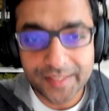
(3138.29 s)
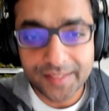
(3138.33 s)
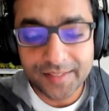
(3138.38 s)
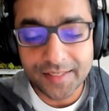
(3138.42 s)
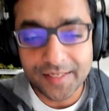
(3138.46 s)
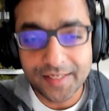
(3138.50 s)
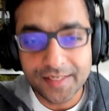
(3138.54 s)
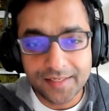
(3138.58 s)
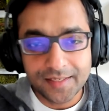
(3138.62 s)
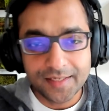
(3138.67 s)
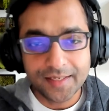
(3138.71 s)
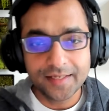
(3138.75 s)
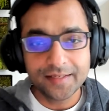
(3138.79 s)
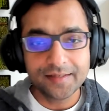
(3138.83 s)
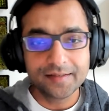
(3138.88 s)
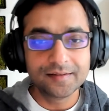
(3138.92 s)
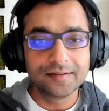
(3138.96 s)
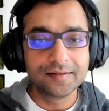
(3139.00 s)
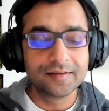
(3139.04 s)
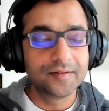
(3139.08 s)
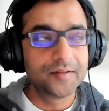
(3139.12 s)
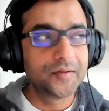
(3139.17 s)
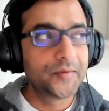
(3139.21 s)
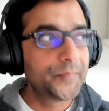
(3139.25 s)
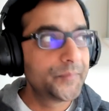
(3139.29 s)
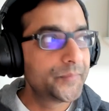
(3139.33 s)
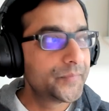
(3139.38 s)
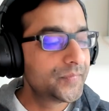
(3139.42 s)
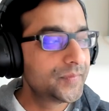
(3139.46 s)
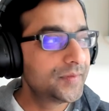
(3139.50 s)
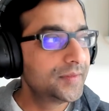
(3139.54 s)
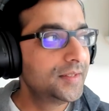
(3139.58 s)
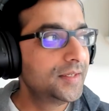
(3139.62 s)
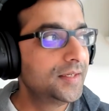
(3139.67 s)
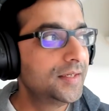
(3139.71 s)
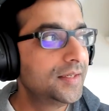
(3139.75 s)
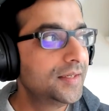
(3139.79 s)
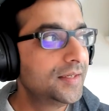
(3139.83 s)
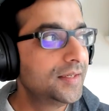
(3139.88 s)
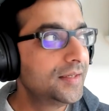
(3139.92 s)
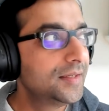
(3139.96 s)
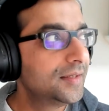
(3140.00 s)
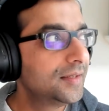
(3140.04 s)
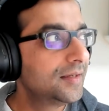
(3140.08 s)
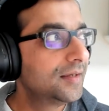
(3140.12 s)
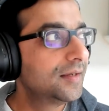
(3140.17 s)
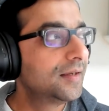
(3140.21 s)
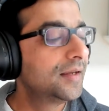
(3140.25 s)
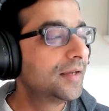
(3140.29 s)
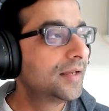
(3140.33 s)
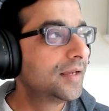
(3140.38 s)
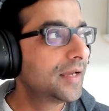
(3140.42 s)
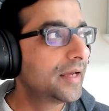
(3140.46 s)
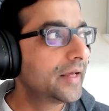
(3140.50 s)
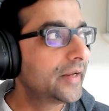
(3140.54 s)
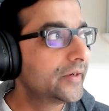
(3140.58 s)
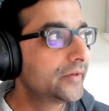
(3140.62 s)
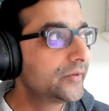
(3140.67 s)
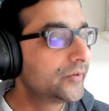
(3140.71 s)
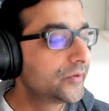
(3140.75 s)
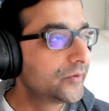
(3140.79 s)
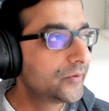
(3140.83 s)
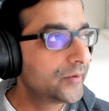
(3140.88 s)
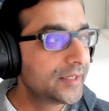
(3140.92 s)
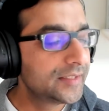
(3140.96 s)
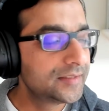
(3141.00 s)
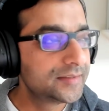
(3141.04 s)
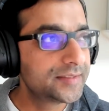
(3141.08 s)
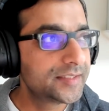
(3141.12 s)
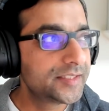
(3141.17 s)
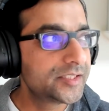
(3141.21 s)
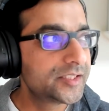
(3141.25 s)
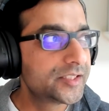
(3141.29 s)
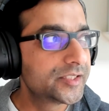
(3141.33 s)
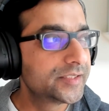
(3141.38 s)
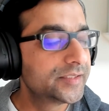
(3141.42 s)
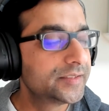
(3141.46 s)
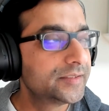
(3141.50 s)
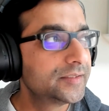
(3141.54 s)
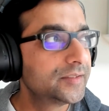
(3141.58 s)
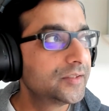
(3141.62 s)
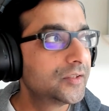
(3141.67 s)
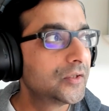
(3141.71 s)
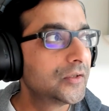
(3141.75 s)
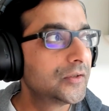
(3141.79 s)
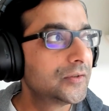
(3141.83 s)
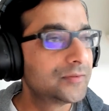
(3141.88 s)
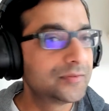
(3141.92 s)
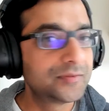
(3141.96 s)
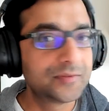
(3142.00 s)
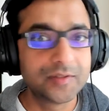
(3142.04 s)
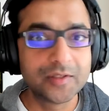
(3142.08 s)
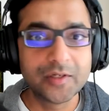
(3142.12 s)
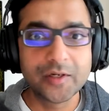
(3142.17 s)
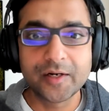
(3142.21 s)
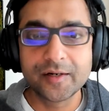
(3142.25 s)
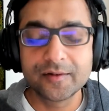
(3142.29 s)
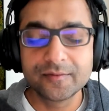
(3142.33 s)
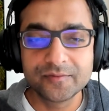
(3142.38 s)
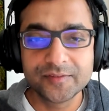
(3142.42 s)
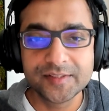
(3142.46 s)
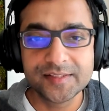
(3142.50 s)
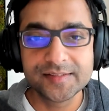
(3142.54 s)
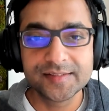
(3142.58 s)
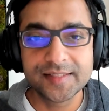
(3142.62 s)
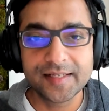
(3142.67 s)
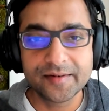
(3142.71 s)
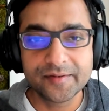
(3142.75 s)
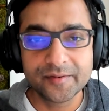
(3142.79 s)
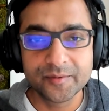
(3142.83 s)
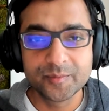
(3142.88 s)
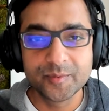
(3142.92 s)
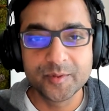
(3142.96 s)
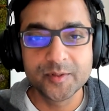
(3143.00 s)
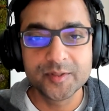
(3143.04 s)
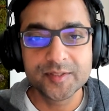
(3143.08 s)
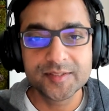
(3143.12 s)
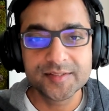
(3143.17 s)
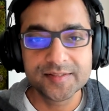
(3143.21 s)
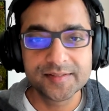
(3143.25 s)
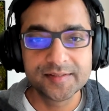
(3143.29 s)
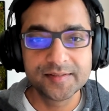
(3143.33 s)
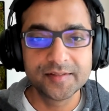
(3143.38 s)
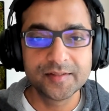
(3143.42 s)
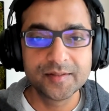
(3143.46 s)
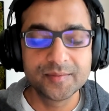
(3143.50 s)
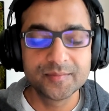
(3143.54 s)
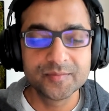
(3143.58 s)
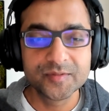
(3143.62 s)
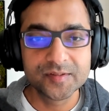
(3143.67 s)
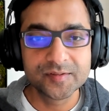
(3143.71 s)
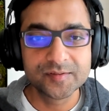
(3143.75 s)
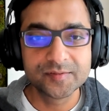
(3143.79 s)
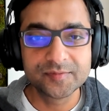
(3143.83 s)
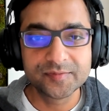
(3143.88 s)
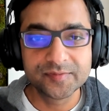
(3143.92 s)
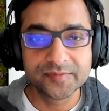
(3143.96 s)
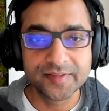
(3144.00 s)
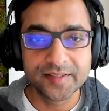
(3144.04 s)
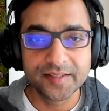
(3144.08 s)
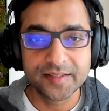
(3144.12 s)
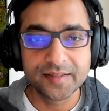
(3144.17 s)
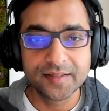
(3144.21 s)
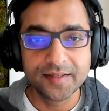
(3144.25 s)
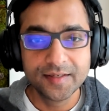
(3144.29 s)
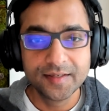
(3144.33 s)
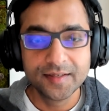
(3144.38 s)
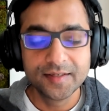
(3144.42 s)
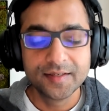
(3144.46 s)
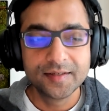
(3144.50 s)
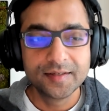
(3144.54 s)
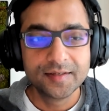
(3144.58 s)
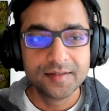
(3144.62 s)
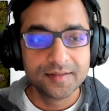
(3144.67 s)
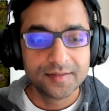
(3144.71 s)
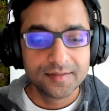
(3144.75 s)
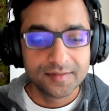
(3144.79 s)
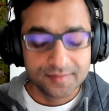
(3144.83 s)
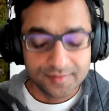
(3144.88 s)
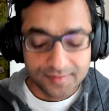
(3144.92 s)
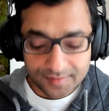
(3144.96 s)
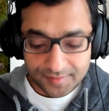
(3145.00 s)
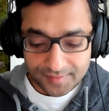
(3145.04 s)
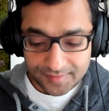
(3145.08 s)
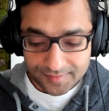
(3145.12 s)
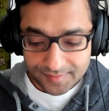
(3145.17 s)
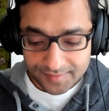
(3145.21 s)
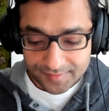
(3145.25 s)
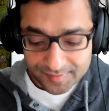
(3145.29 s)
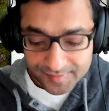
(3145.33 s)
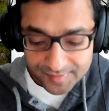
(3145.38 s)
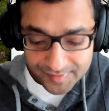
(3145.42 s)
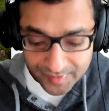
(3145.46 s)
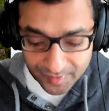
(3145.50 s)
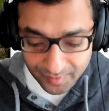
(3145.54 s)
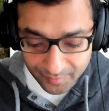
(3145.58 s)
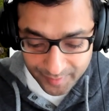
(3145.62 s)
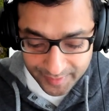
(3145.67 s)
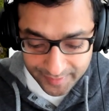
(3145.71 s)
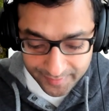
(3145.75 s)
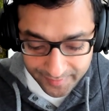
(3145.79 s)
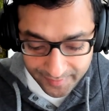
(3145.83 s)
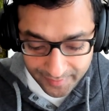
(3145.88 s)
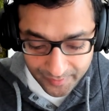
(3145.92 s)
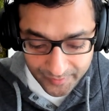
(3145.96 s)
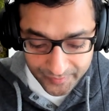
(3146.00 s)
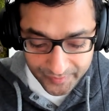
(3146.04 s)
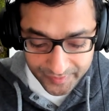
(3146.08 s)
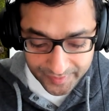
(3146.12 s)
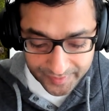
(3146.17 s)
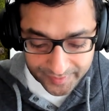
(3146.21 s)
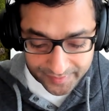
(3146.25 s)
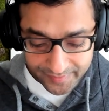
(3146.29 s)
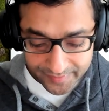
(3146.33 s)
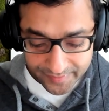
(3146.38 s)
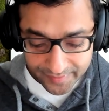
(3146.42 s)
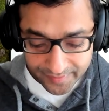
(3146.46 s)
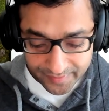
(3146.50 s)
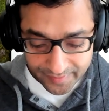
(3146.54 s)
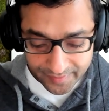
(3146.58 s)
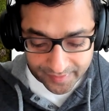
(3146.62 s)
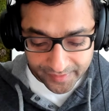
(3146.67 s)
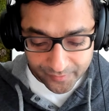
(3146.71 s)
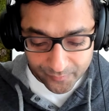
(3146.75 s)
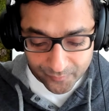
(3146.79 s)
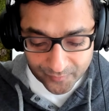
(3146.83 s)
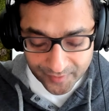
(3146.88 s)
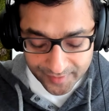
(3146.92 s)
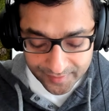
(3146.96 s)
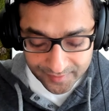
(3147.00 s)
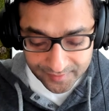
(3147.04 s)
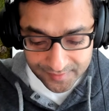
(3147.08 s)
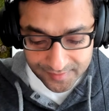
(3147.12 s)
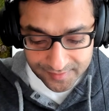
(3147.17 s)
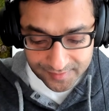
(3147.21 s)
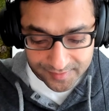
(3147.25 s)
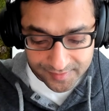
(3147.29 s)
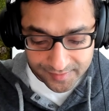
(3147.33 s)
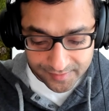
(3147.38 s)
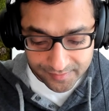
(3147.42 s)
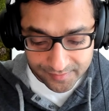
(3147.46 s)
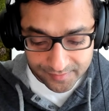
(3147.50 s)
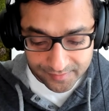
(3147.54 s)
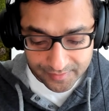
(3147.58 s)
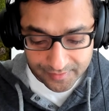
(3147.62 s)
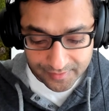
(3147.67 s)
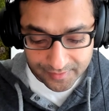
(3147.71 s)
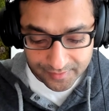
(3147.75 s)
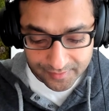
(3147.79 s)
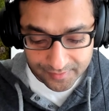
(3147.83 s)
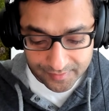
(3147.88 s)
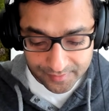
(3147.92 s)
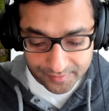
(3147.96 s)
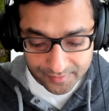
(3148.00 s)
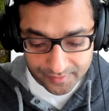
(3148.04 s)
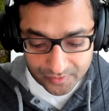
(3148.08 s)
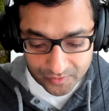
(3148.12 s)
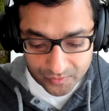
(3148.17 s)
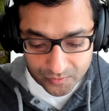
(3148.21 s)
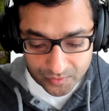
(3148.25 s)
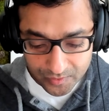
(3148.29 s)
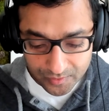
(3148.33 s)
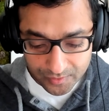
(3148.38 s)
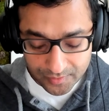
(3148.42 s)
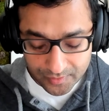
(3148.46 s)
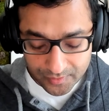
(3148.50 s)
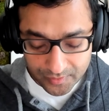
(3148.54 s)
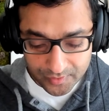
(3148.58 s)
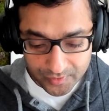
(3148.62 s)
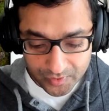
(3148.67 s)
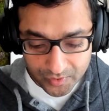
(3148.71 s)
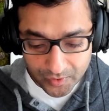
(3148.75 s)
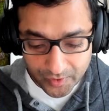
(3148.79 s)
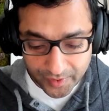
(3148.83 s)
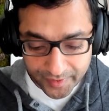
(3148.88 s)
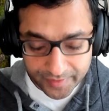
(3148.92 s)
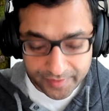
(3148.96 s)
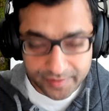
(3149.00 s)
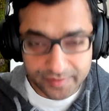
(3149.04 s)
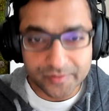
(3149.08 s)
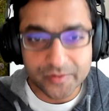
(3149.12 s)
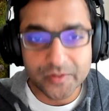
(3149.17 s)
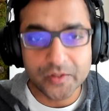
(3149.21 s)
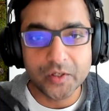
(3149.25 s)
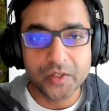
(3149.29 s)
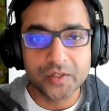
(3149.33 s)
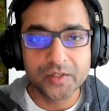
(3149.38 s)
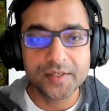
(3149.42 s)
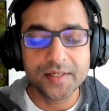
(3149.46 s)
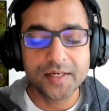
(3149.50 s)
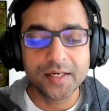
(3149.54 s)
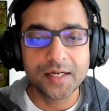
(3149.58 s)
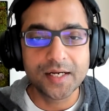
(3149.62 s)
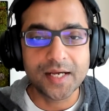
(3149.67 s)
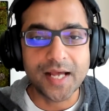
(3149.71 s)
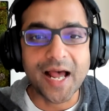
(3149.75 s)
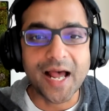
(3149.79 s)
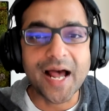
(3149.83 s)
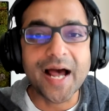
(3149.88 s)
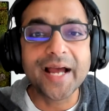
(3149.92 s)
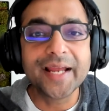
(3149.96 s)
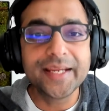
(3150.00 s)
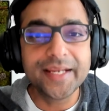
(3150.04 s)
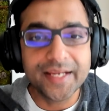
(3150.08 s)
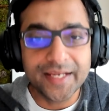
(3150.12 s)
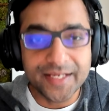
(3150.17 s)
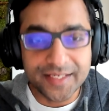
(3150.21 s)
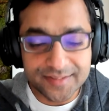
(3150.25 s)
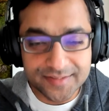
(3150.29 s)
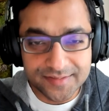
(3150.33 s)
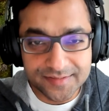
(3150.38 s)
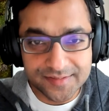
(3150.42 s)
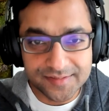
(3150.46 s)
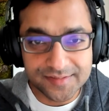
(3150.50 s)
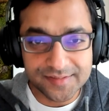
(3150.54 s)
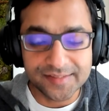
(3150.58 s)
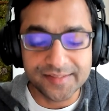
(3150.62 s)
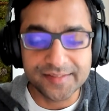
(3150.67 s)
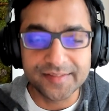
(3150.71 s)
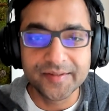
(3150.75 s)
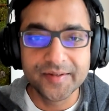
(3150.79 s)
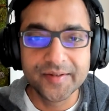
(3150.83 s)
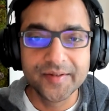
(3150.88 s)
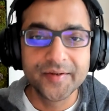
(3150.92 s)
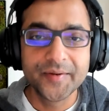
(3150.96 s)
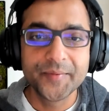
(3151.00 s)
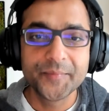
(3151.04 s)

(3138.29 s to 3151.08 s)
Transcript: I like uh, the characterization of a lot of these attributes in terms of uh, uh, this term I encountered. I think Eric Weinstein uh, uh, coined it called high agency.